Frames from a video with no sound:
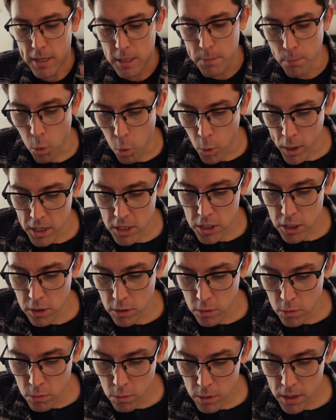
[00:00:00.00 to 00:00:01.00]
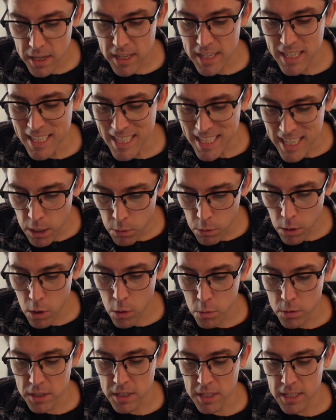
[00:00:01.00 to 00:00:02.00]
It's
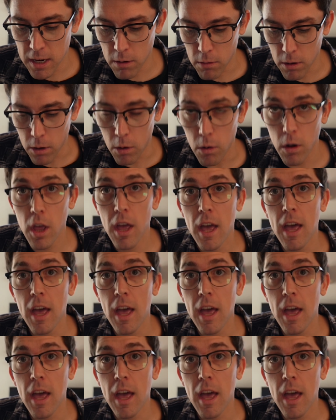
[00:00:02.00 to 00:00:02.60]
0.200.